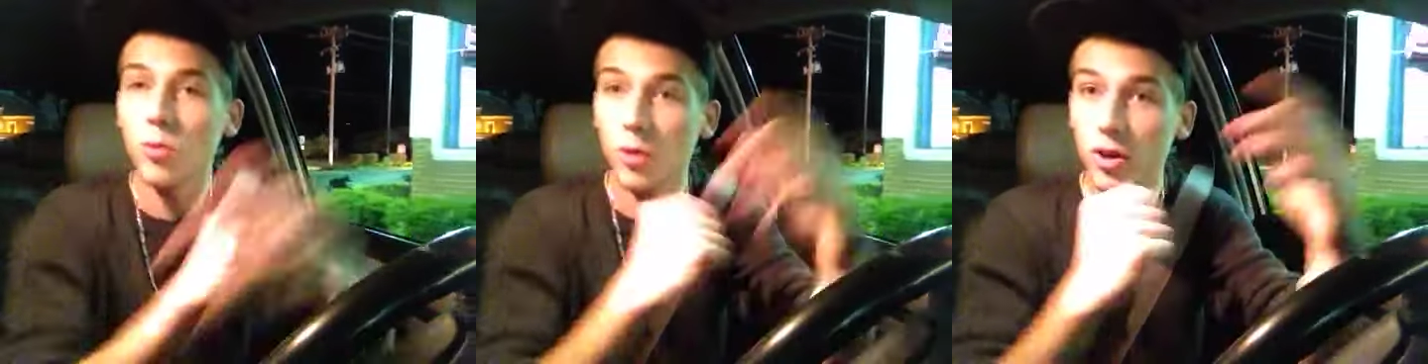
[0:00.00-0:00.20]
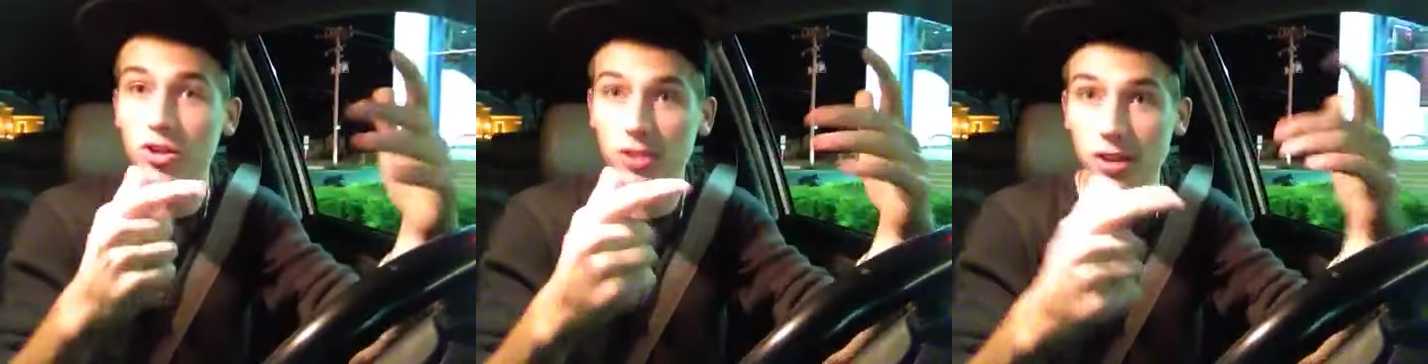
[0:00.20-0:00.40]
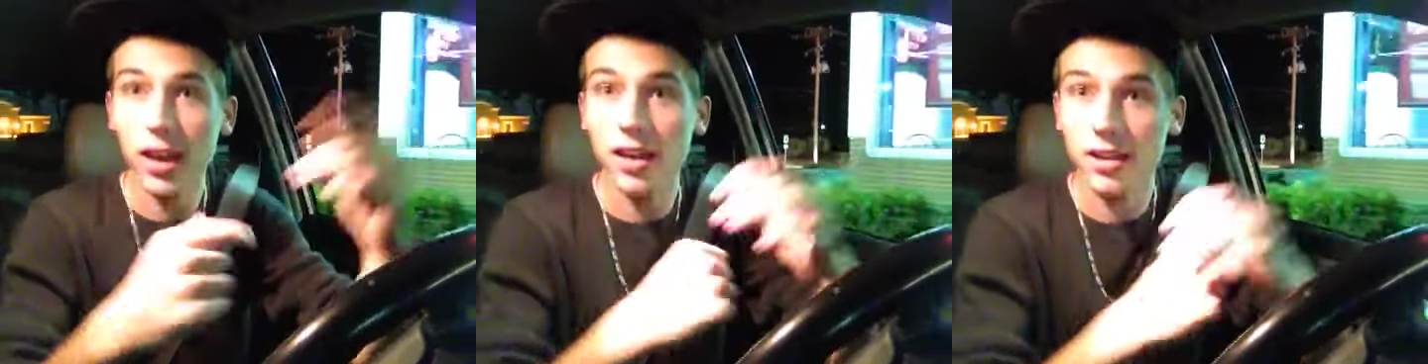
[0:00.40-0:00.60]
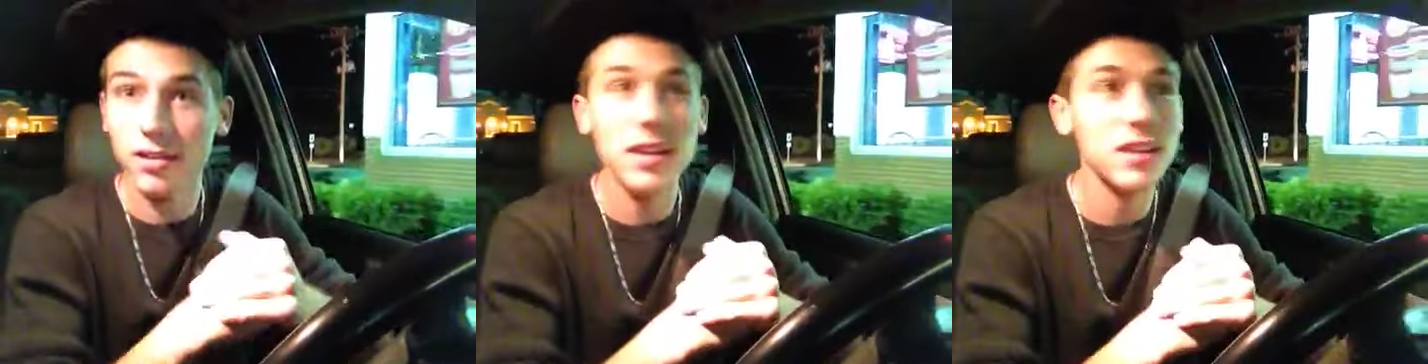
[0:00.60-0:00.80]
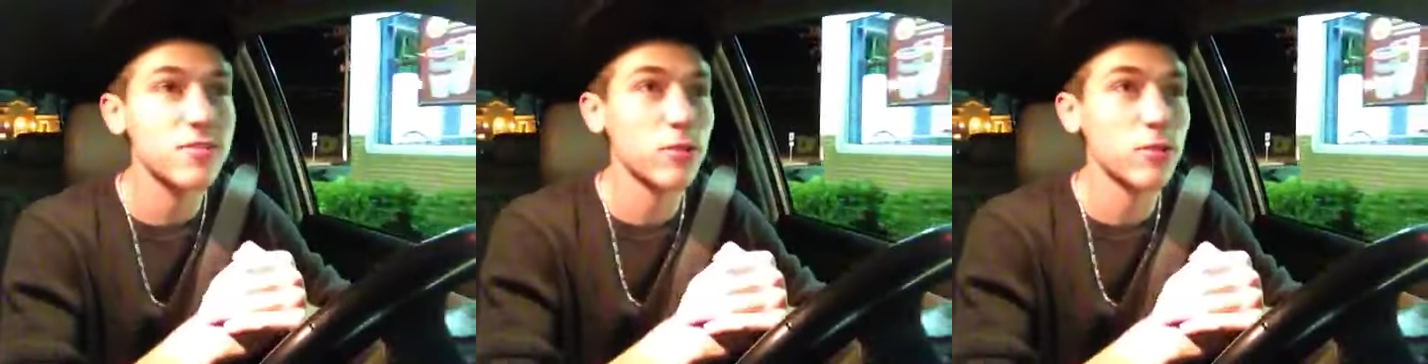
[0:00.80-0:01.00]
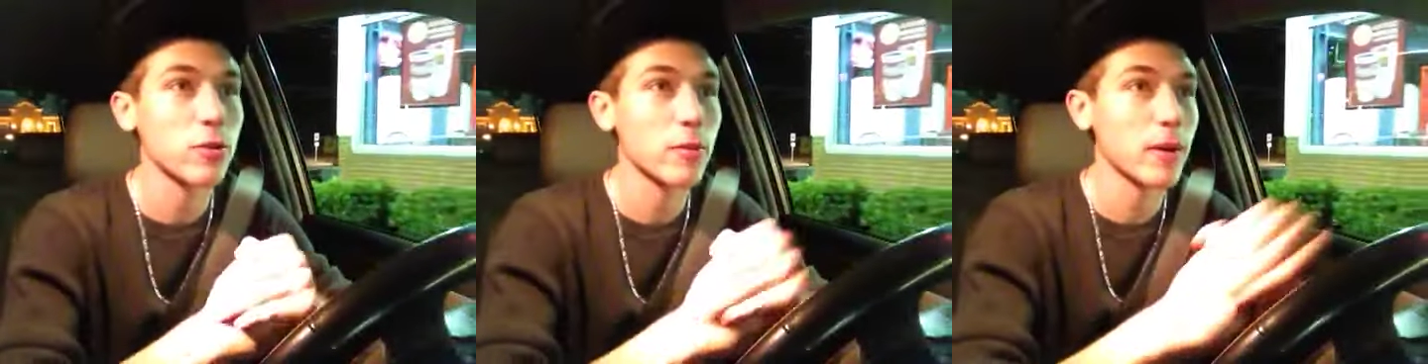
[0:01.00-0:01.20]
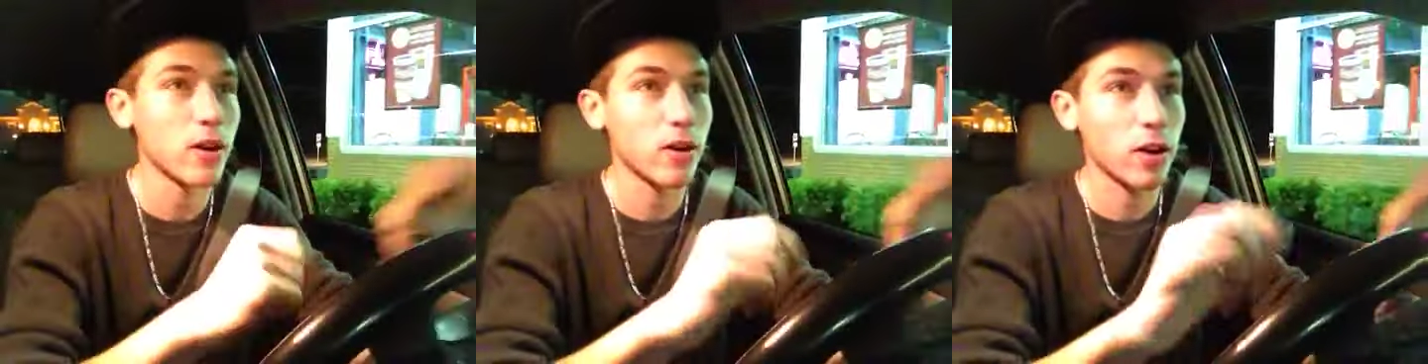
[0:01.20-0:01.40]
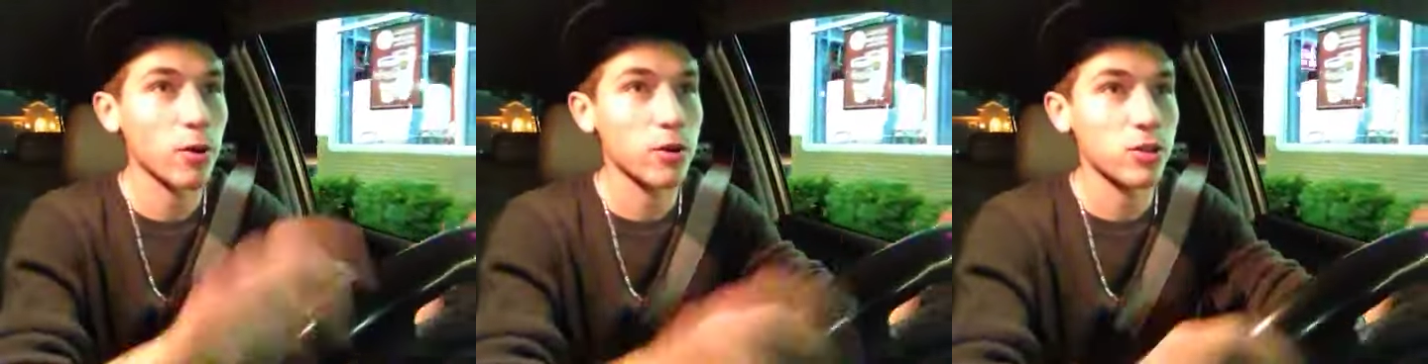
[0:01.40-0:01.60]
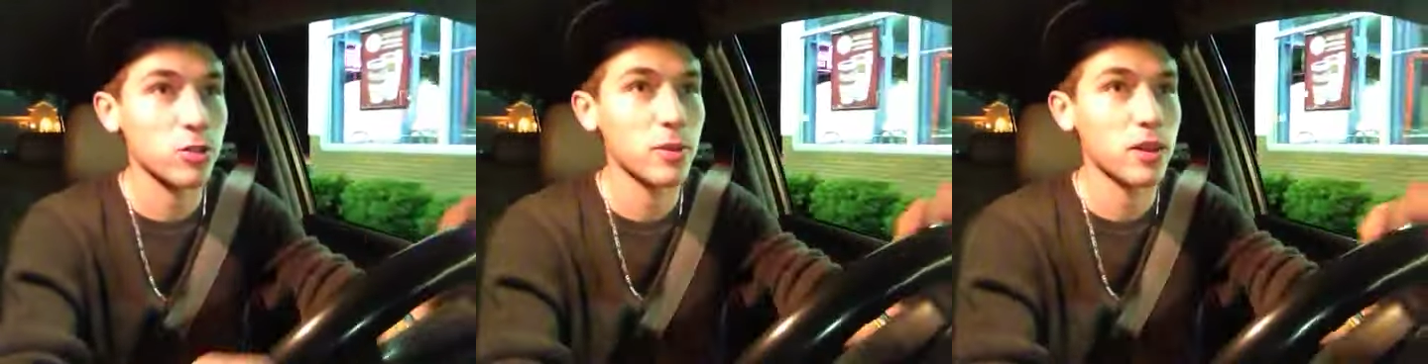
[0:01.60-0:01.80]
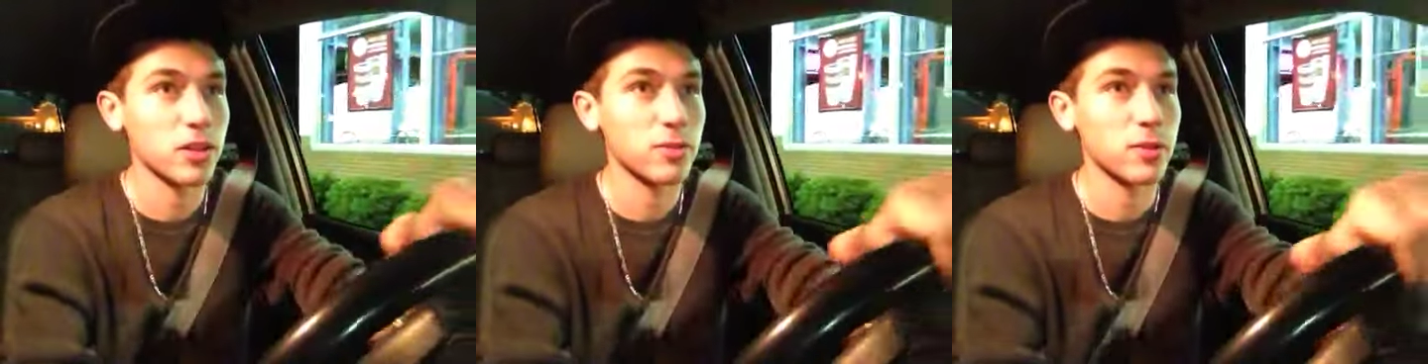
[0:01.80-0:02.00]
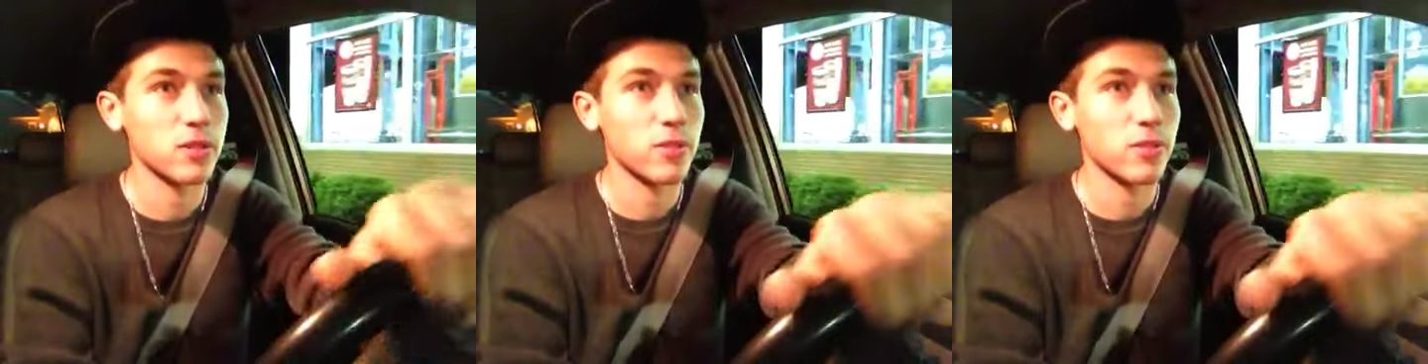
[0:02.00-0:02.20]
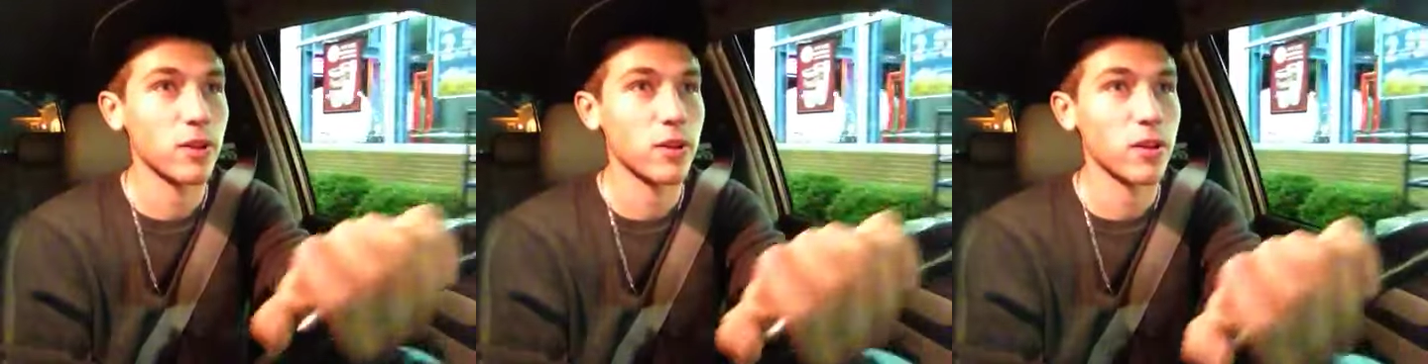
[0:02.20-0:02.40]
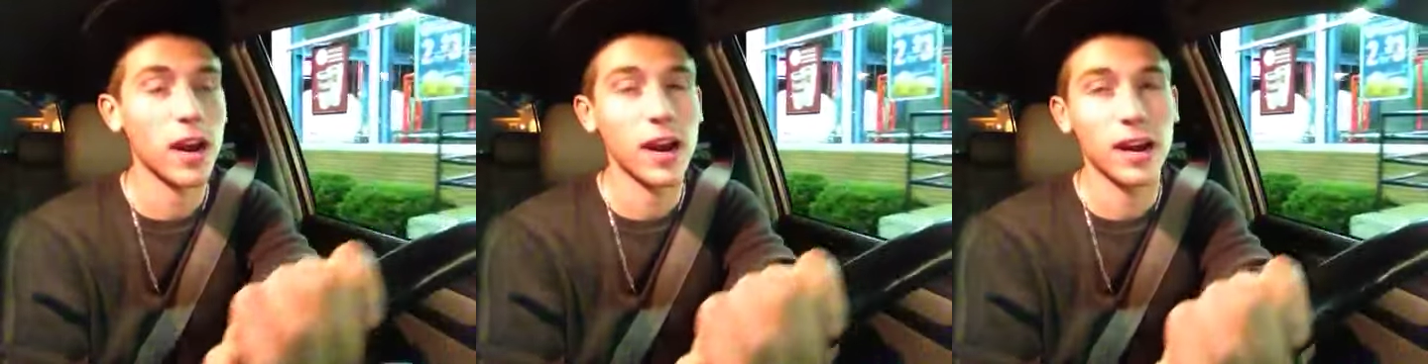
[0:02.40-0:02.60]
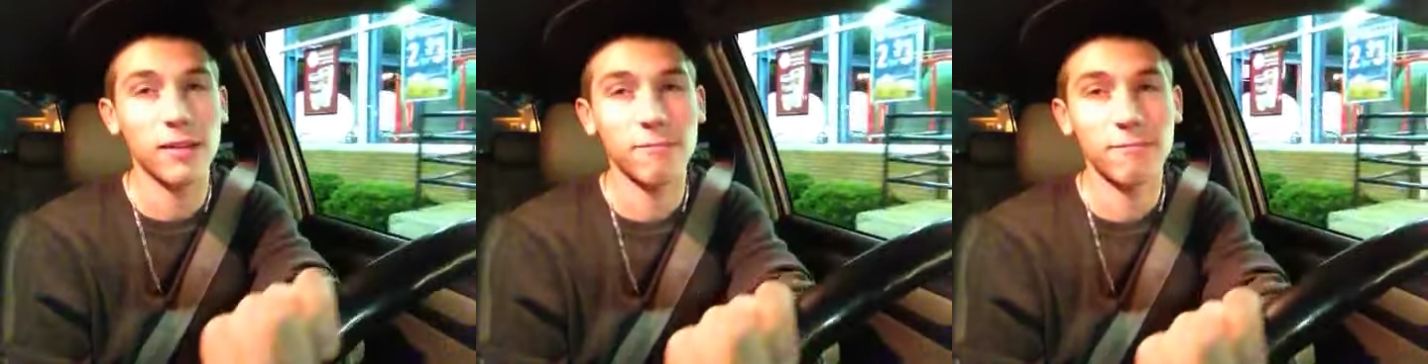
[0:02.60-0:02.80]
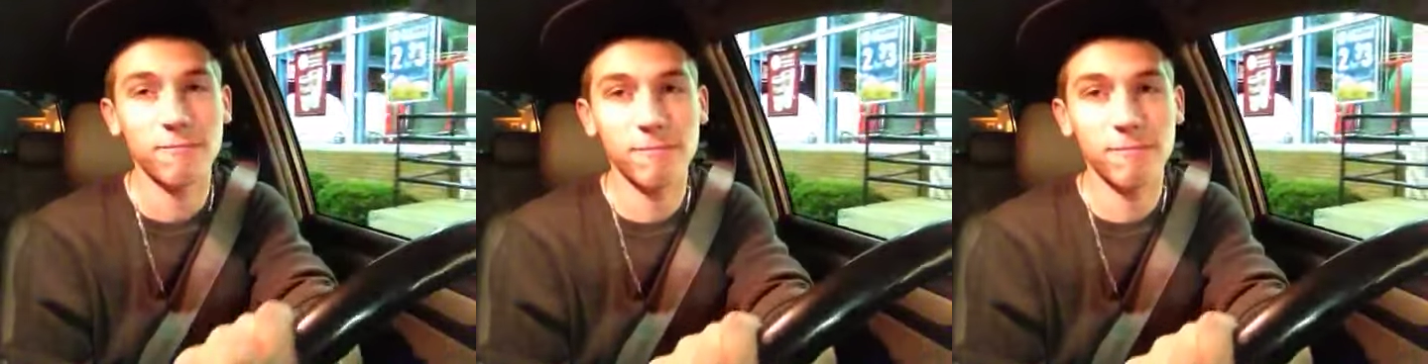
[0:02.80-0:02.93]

Which yeah, that's for the better. I wish it'd be expensive here. All right.